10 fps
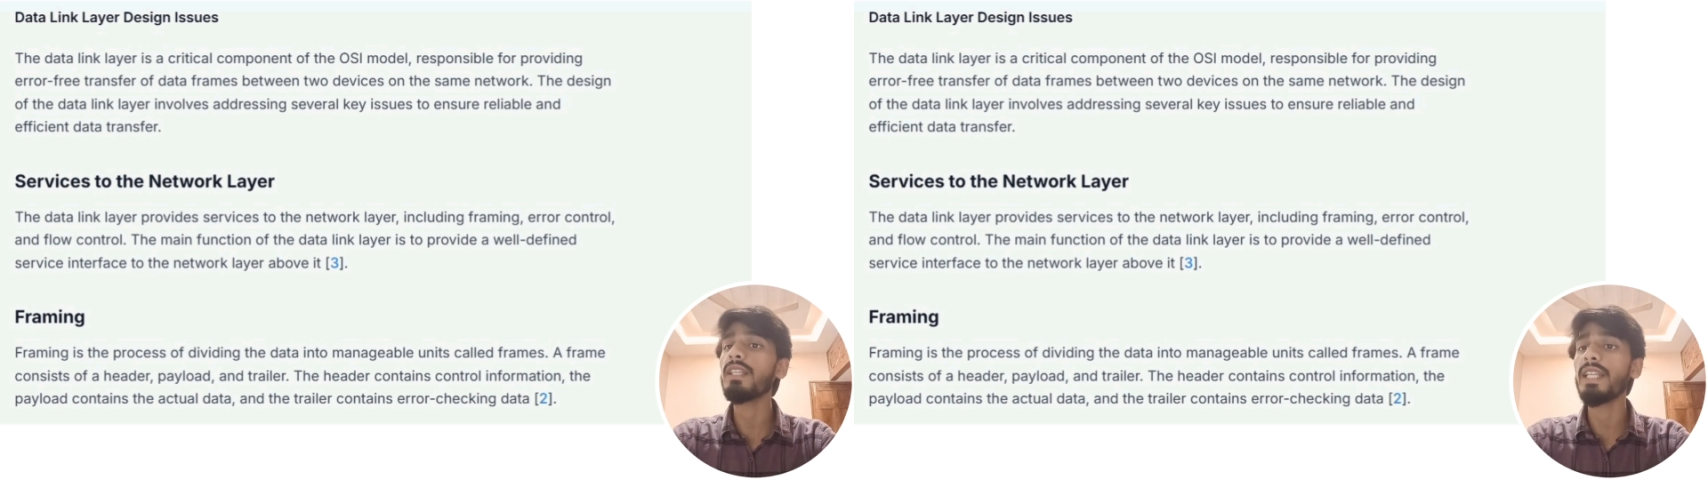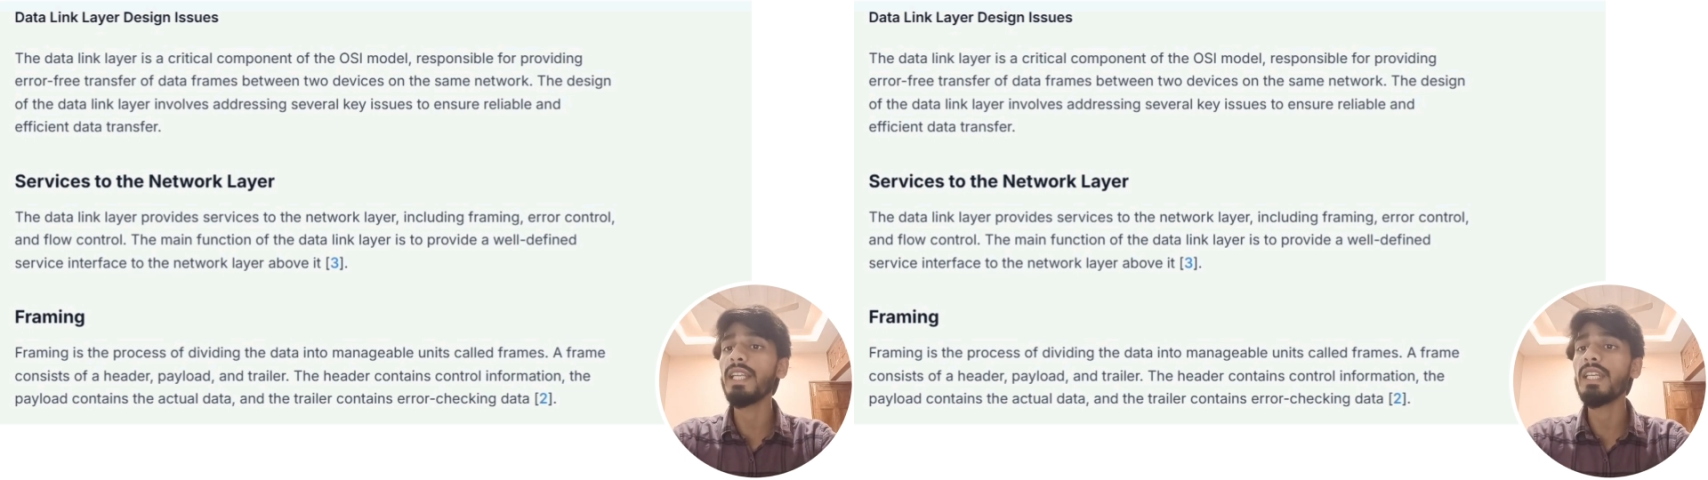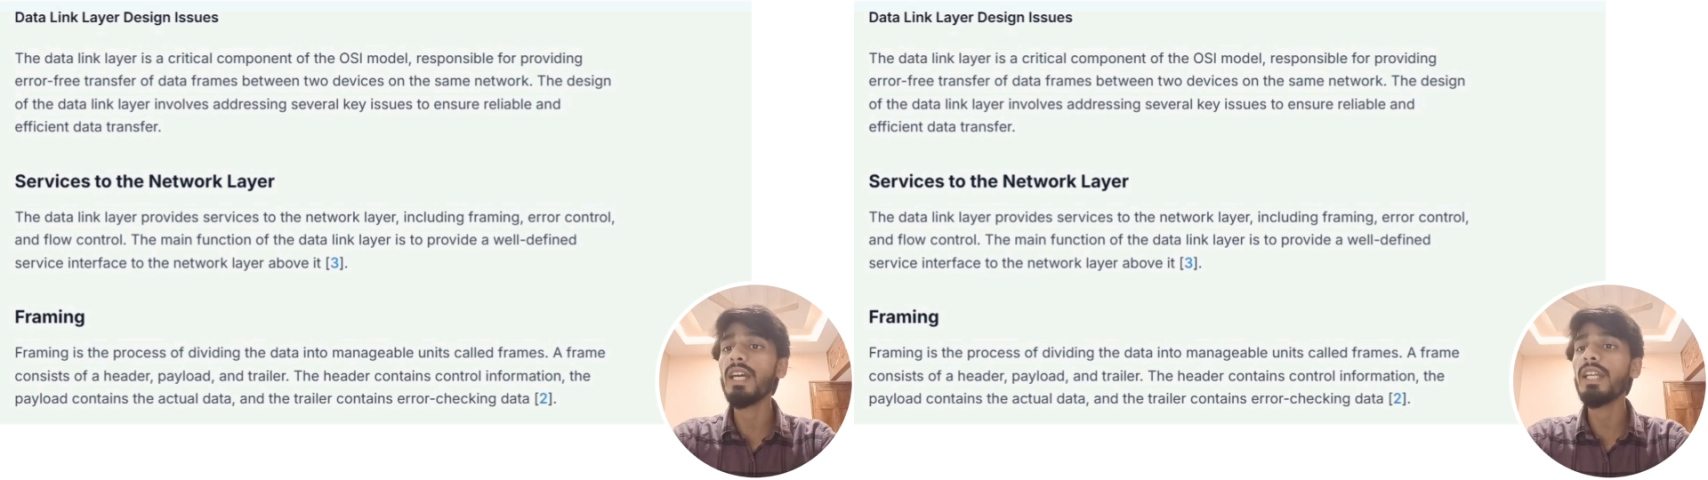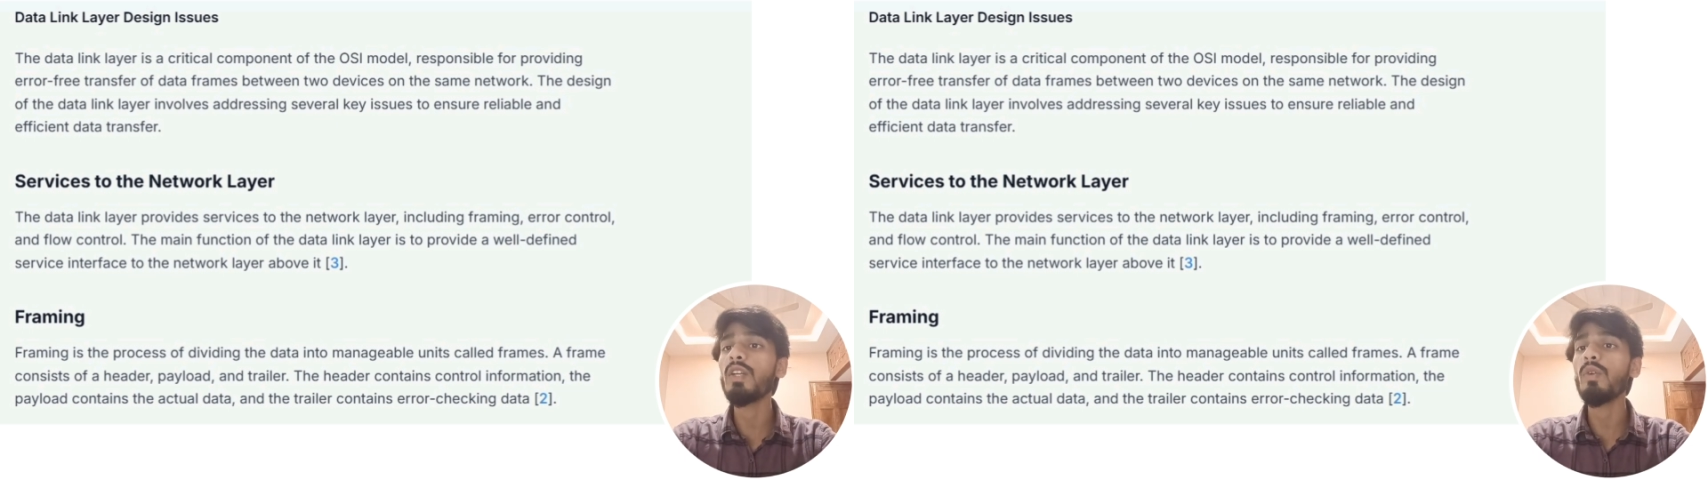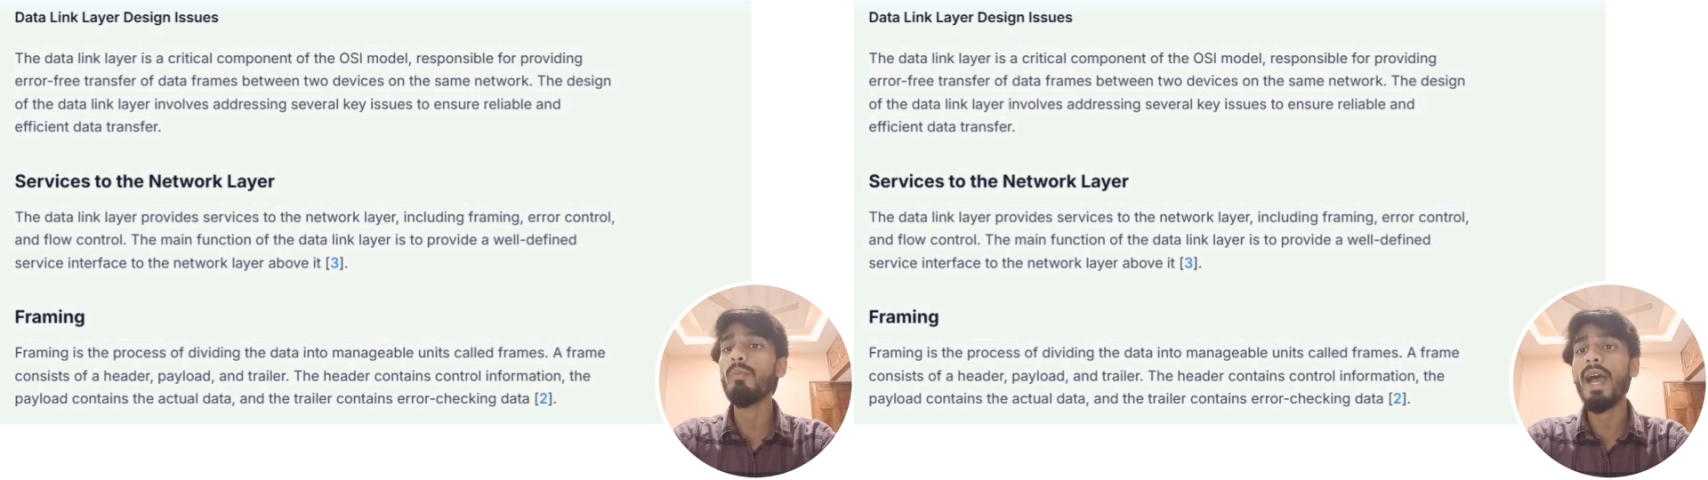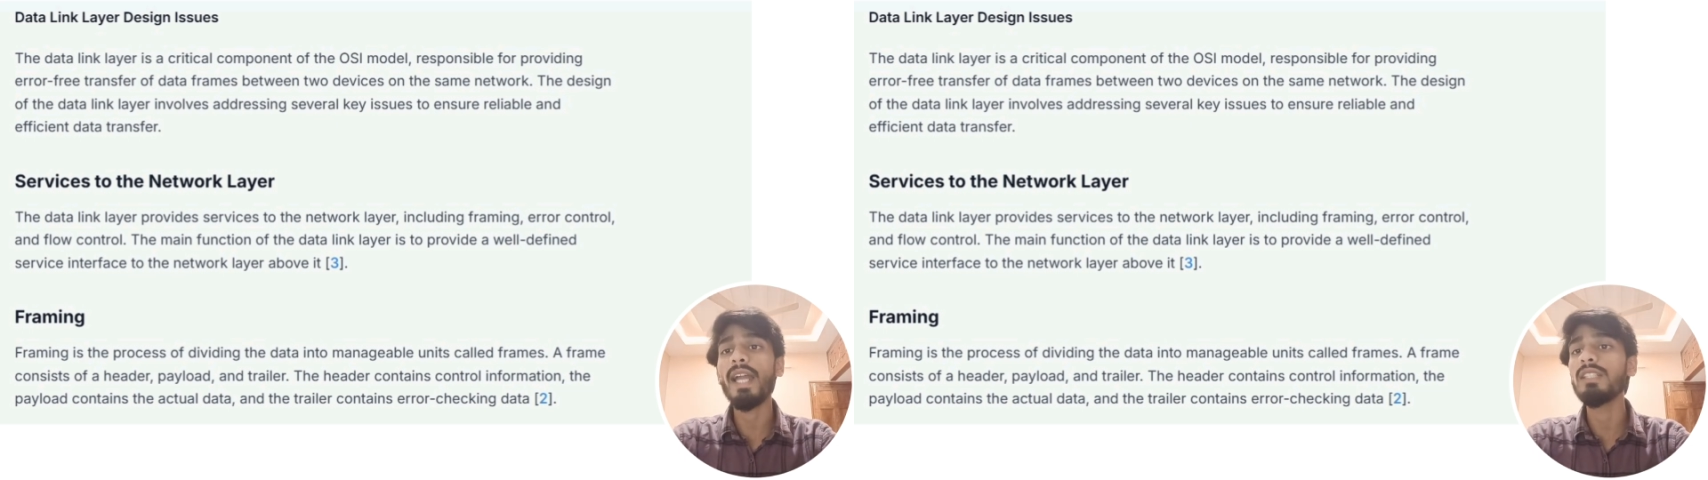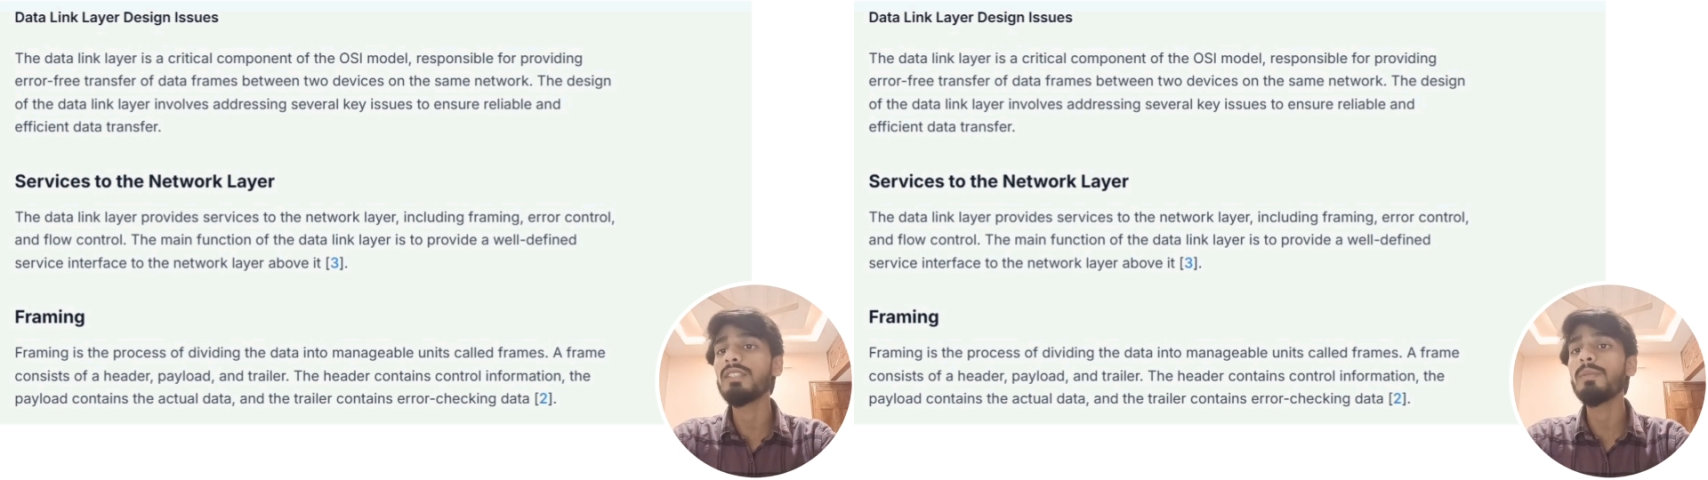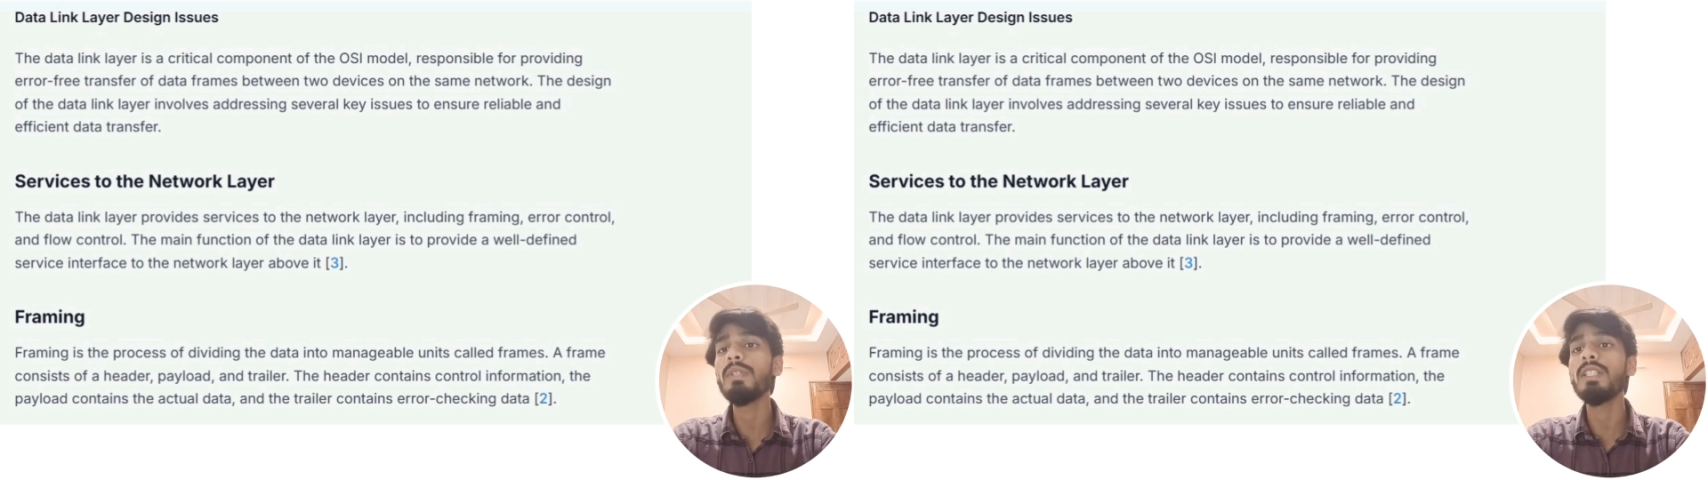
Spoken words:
data into manageable